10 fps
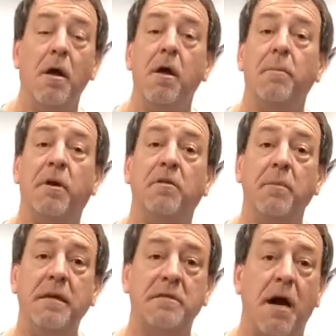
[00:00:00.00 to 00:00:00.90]
But in the
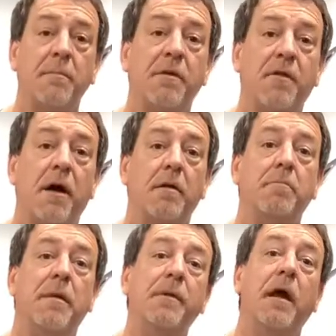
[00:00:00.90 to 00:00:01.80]
meantime, I thought
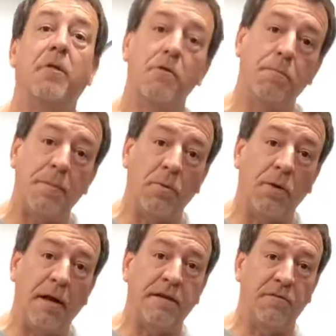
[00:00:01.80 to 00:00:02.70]
maybe other people would
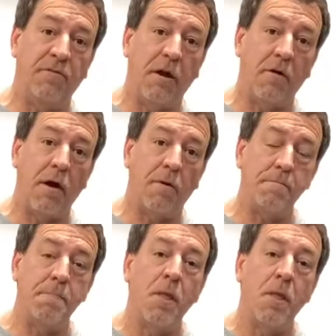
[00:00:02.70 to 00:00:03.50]
like to figure out